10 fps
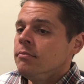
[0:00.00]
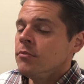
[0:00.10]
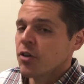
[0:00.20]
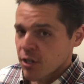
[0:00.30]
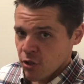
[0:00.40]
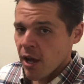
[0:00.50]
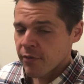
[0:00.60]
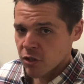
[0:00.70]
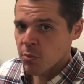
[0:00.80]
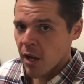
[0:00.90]
Okay, do you have
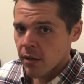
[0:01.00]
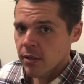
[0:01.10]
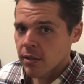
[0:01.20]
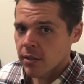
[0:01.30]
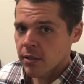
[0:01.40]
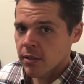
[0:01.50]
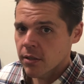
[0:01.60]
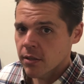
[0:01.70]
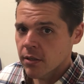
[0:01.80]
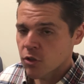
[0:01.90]
your smell?
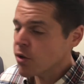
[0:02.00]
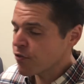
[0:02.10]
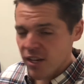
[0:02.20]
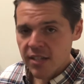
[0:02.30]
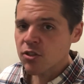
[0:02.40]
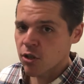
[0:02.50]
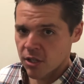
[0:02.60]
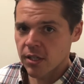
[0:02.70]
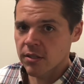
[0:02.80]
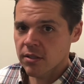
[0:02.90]
So if it is
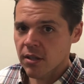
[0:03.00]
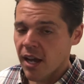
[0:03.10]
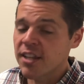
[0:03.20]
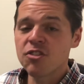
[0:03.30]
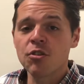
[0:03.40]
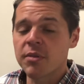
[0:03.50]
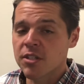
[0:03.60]
cookies, I need you to be